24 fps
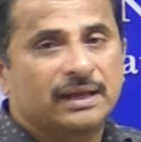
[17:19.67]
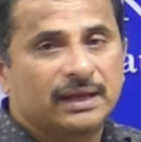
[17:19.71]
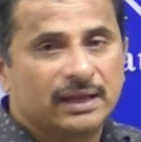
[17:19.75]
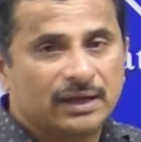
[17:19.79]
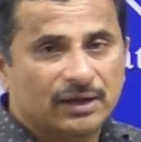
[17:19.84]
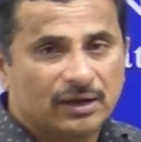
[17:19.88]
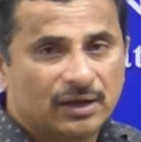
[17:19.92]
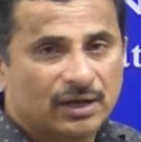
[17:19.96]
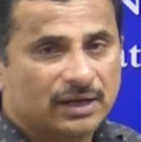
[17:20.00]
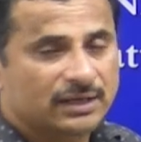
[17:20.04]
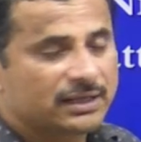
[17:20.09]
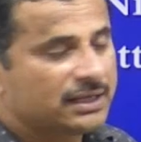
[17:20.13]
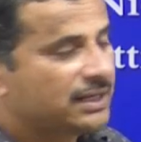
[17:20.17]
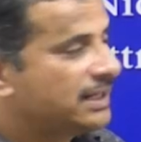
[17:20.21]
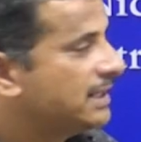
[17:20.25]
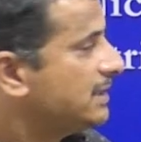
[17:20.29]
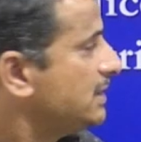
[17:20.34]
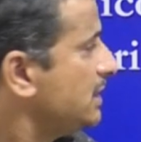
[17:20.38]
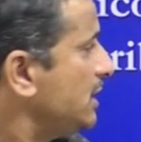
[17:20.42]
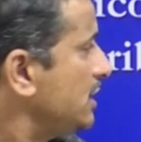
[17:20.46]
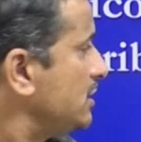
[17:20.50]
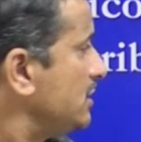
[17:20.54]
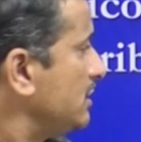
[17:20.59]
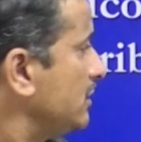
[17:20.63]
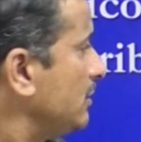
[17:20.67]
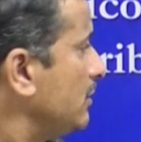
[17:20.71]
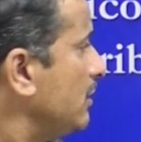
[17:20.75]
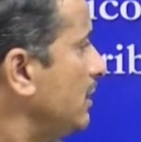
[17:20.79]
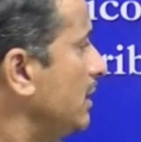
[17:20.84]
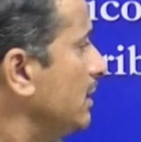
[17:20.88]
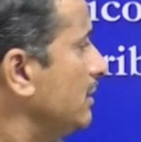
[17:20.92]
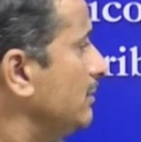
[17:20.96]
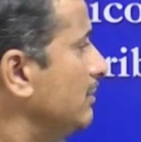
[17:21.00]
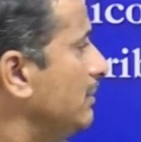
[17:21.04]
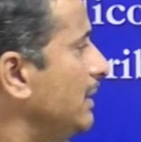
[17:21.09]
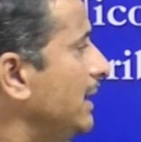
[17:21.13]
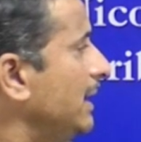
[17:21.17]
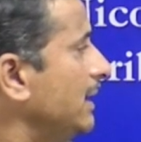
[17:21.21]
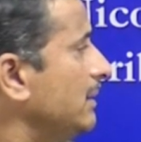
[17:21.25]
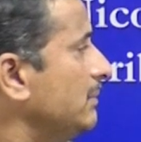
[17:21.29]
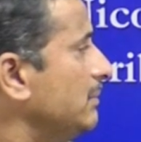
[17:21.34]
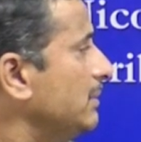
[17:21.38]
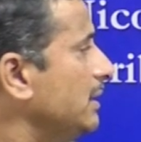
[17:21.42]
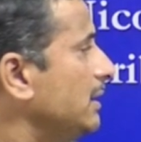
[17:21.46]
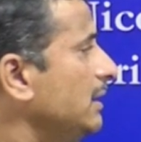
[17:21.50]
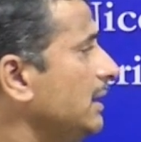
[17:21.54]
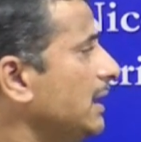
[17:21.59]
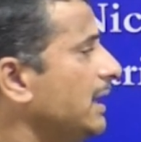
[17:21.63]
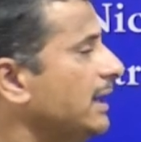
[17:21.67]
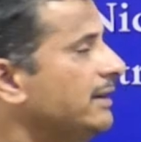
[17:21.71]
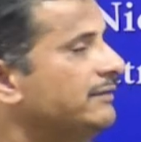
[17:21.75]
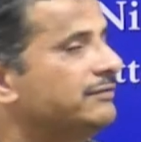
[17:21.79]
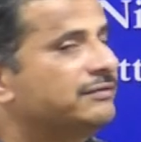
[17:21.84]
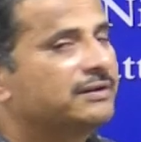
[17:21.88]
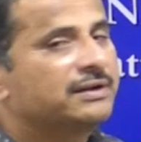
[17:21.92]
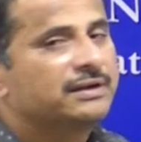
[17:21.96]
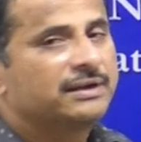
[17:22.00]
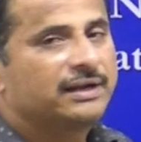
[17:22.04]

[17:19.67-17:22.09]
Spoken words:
a organization called BirdLife